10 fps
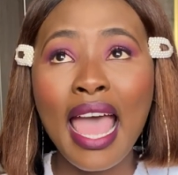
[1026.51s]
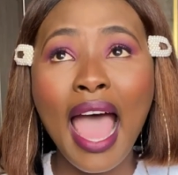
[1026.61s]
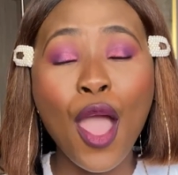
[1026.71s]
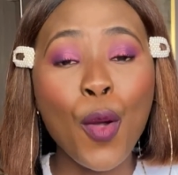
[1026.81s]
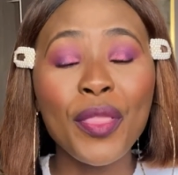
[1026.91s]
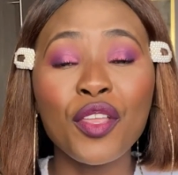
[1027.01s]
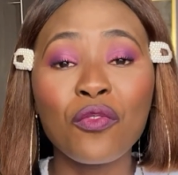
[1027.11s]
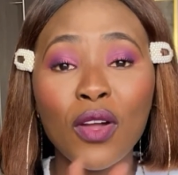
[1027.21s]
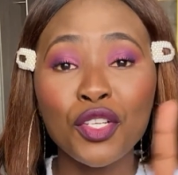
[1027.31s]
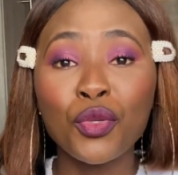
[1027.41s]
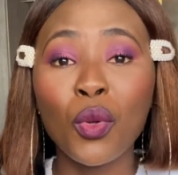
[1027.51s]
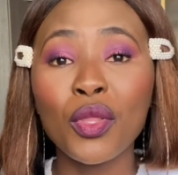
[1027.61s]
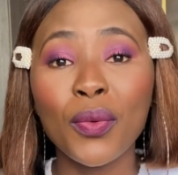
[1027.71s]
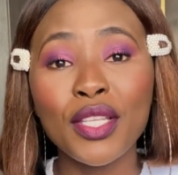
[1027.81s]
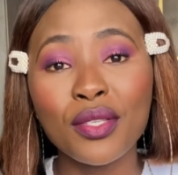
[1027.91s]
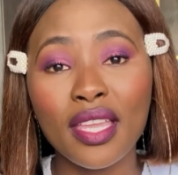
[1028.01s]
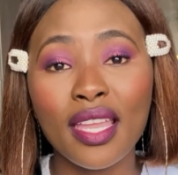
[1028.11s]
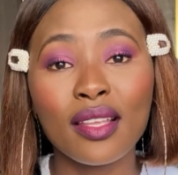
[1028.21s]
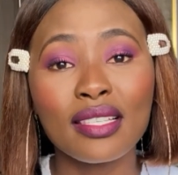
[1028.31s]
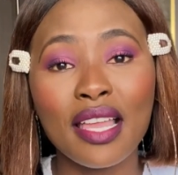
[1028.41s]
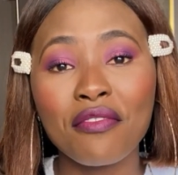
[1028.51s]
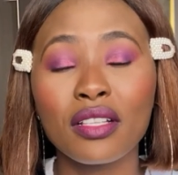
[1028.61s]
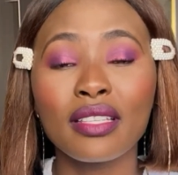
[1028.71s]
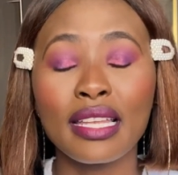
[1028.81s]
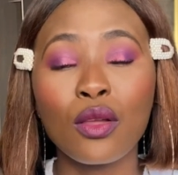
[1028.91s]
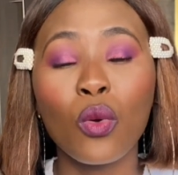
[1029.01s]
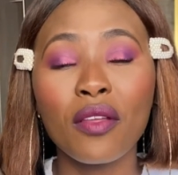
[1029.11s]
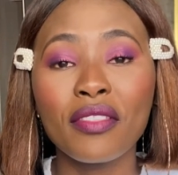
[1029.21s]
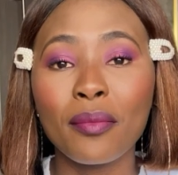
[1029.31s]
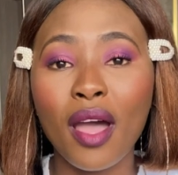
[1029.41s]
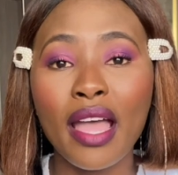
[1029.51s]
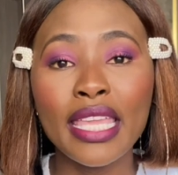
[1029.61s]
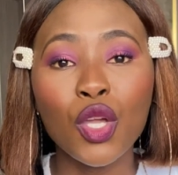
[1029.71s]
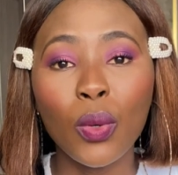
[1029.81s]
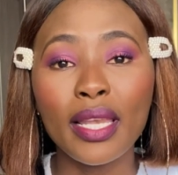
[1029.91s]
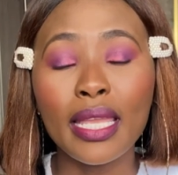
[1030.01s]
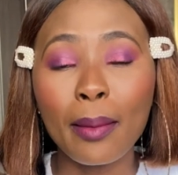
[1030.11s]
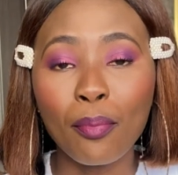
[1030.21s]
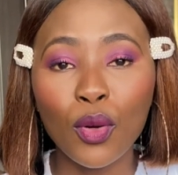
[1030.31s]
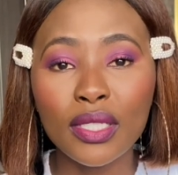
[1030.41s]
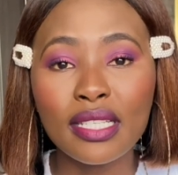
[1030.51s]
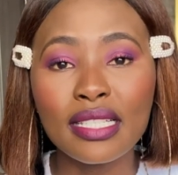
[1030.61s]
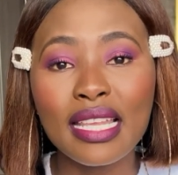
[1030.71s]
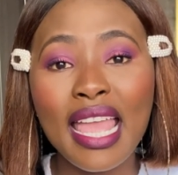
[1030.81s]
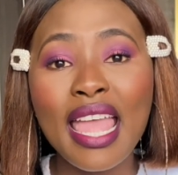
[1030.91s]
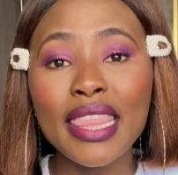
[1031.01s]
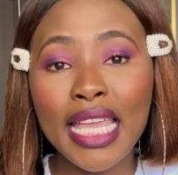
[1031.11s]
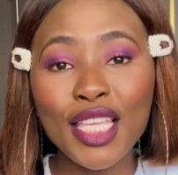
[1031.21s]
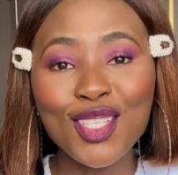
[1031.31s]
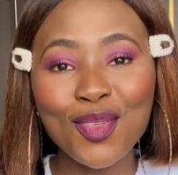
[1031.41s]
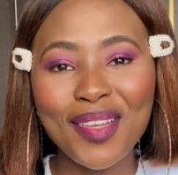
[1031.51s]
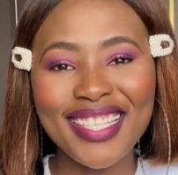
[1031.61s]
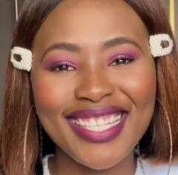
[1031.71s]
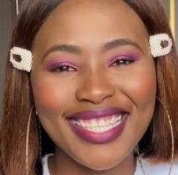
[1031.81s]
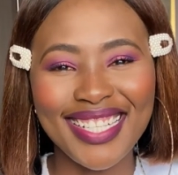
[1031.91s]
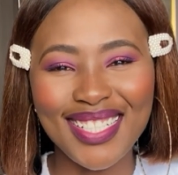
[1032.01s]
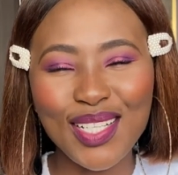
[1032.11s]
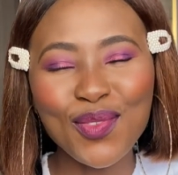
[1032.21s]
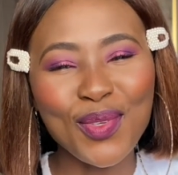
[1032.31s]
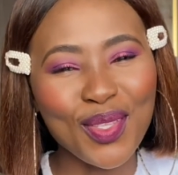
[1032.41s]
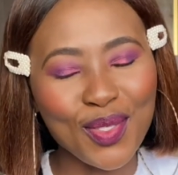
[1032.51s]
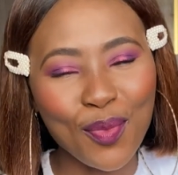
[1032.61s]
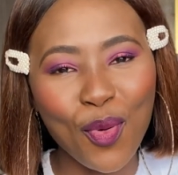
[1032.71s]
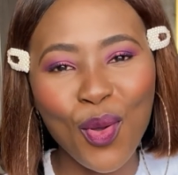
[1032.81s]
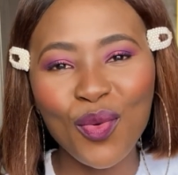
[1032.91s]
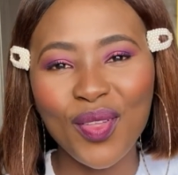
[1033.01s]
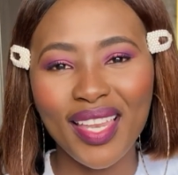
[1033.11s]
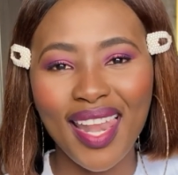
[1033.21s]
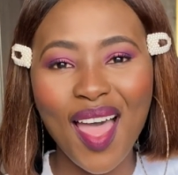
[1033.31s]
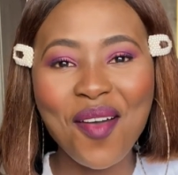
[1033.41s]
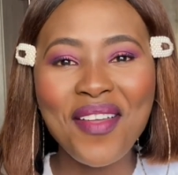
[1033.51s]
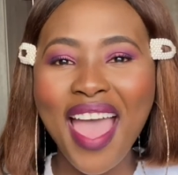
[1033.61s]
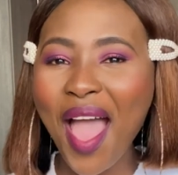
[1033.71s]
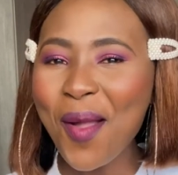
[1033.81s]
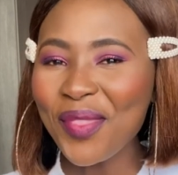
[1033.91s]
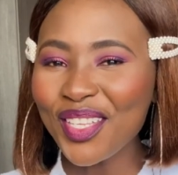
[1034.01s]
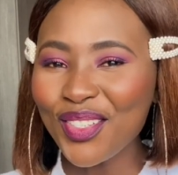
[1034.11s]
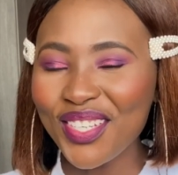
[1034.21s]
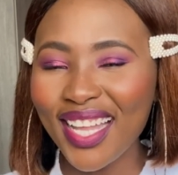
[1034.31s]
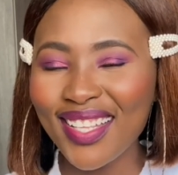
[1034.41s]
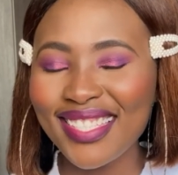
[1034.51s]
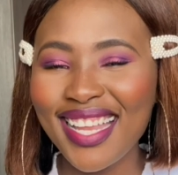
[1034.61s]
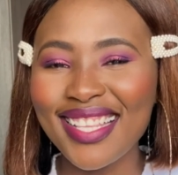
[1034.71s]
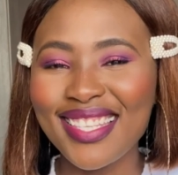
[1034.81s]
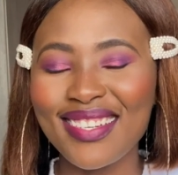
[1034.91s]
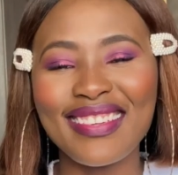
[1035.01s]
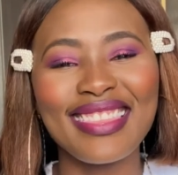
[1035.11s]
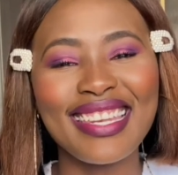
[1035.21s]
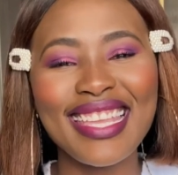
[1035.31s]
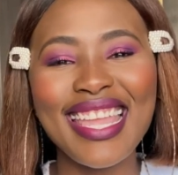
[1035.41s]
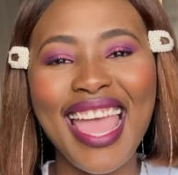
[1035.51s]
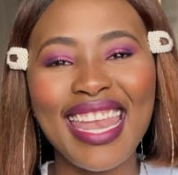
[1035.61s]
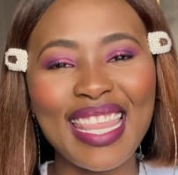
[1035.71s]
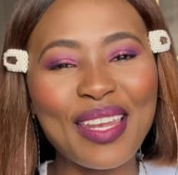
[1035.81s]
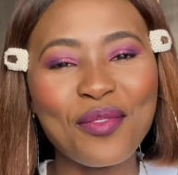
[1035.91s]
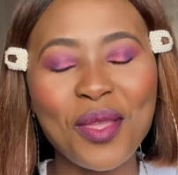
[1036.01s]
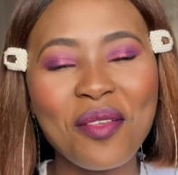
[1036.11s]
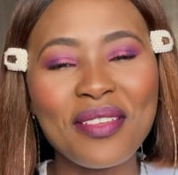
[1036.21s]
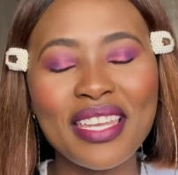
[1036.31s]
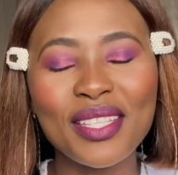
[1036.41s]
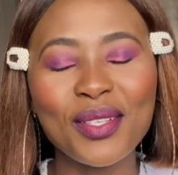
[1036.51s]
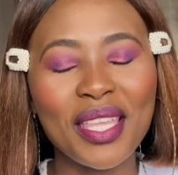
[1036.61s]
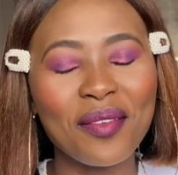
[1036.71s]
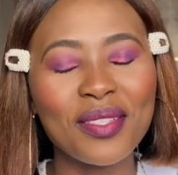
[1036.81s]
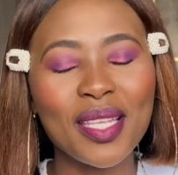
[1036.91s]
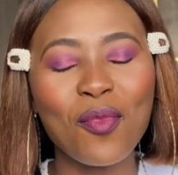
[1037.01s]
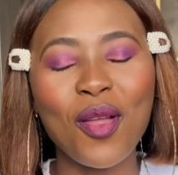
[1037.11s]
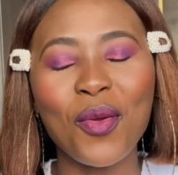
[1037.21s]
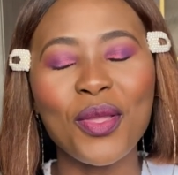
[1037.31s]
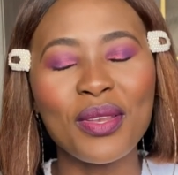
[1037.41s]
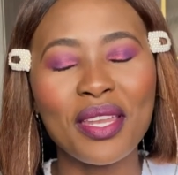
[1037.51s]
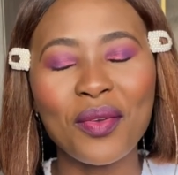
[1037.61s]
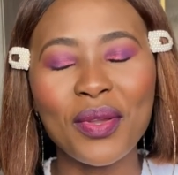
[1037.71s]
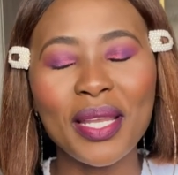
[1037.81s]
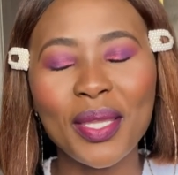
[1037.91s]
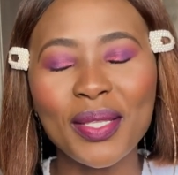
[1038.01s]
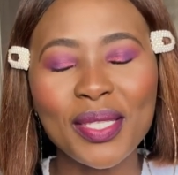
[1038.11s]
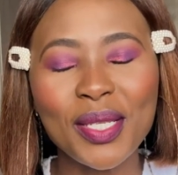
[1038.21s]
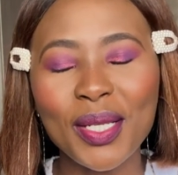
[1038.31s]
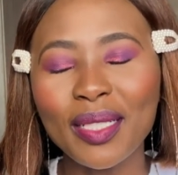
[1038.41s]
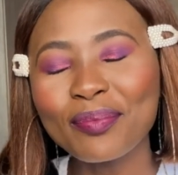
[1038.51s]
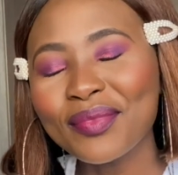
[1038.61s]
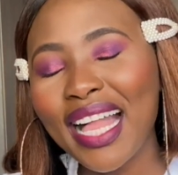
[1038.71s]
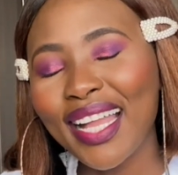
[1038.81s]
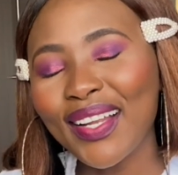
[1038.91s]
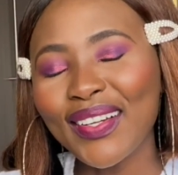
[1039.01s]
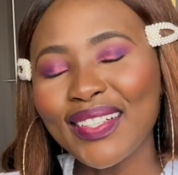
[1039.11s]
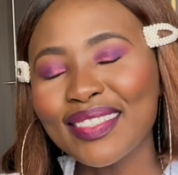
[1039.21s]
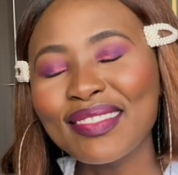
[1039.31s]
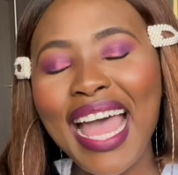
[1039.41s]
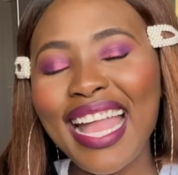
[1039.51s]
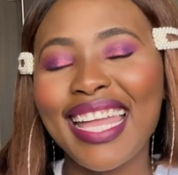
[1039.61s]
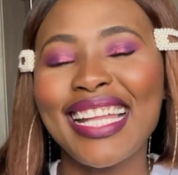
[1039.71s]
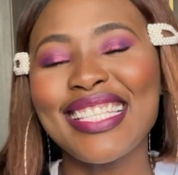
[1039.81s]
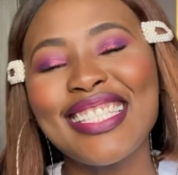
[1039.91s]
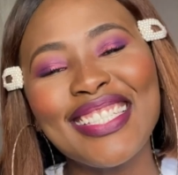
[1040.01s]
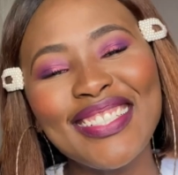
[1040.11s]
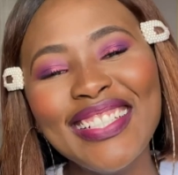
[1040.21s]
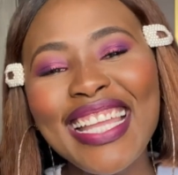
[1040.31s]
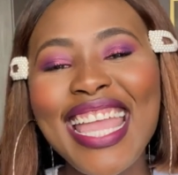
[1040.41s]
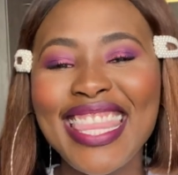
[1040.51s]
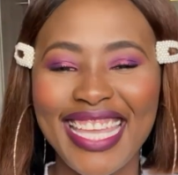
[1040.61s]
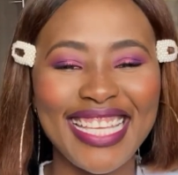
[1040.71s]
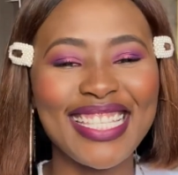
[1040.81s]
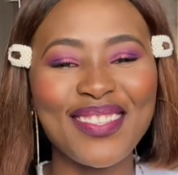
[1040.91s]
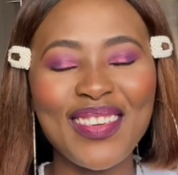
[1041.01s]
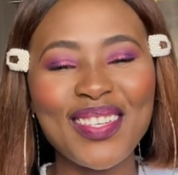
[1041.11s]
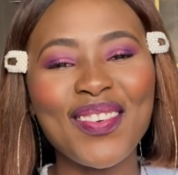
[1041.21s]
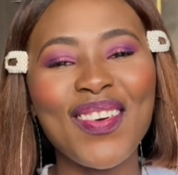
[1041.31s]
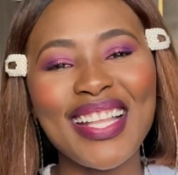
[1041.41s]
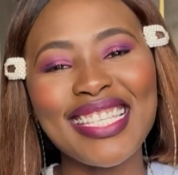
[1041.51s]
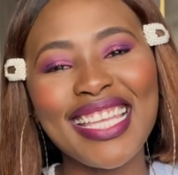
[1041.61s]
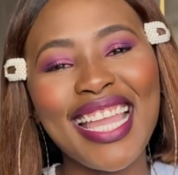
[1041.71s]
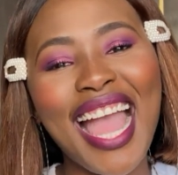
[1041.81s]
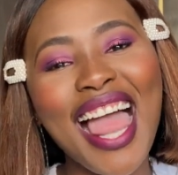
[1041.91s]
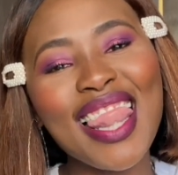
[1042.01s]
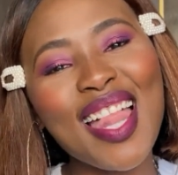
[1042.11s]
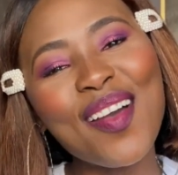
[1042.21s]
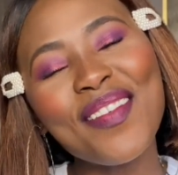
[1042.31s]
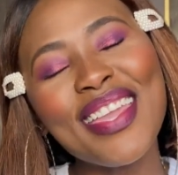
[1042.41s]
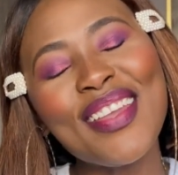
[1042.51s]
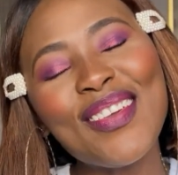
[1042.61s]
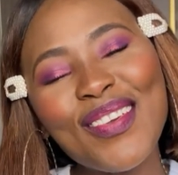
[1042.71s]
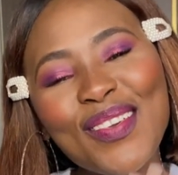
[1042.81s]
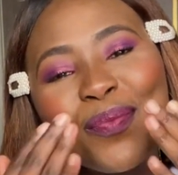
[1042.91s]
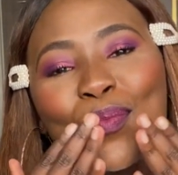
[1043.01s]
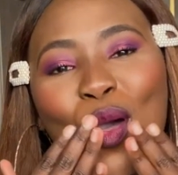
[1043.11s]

I hope that you've watched all the way to the end, because I feel that all of them are equally important. Thank you so much, sister girls, for the support, for the love. I hope that you check out Style 013, and then if you ever need to gift someone or you need a really cute t-shirt, girl, I got you. Thank you so much for watching. I love you.